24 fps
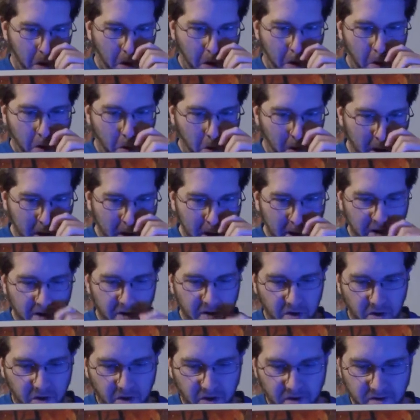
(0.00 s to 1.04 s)
Alright.
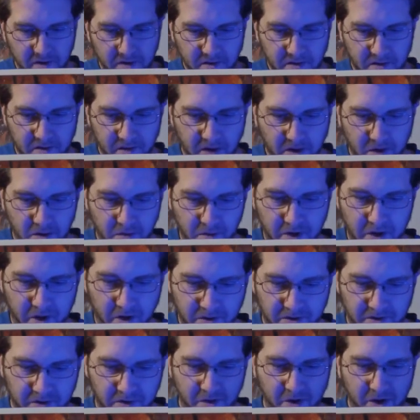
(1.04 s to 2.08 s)
Now we
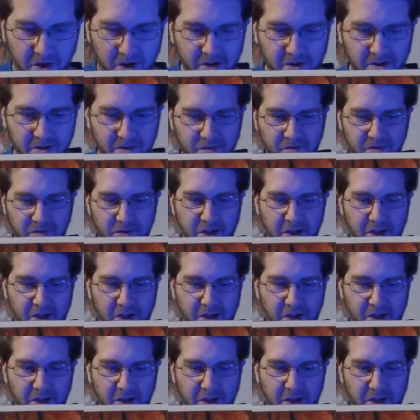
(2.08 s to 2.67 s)
also have,